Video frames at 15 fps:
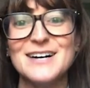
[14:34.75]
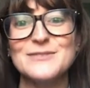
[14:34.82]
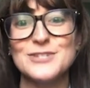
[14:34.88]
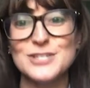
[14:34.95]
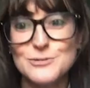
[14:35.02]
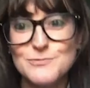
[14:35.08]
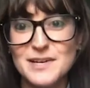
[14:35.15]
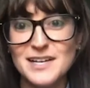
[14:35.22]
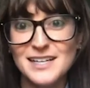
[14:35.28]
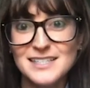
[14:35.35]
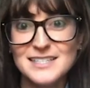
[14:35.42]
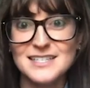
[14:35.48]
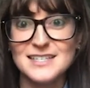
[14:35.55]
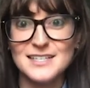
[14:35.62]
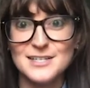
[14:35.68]
just
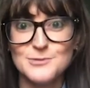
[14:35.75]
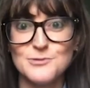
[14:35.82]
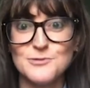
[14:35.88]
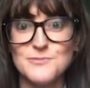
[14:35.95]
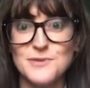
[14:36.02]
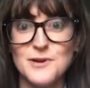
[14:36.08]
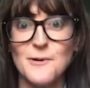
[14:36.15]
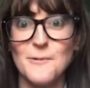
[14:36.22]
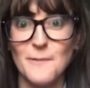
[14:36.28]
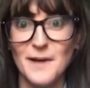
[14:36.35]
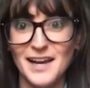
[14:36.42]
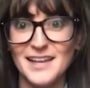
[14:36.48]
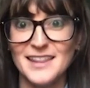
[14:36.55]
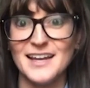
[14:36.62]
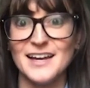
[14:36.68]
because this would be a
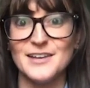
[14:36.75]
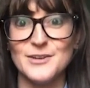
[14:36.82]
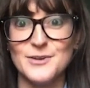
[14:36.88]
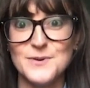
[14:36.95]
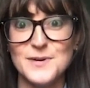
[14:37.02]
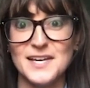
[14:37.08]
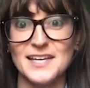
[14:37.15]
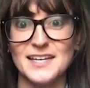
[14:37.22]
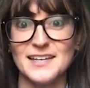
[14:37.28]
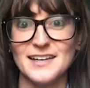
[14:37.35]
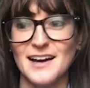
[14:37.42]
way that you can